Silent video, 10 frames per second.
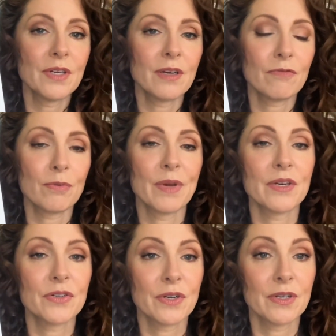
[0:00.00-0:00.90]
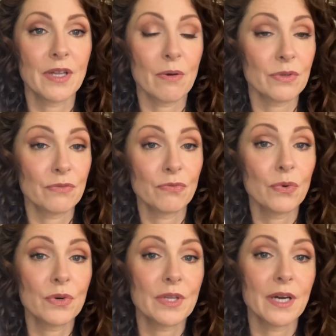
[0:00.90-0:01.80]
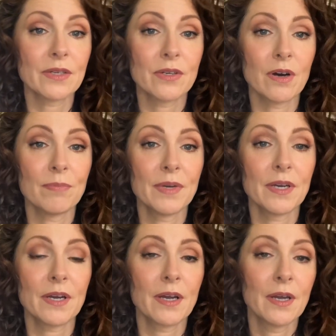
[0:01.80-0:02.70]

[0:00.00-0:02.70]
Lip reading: information that was for that topic,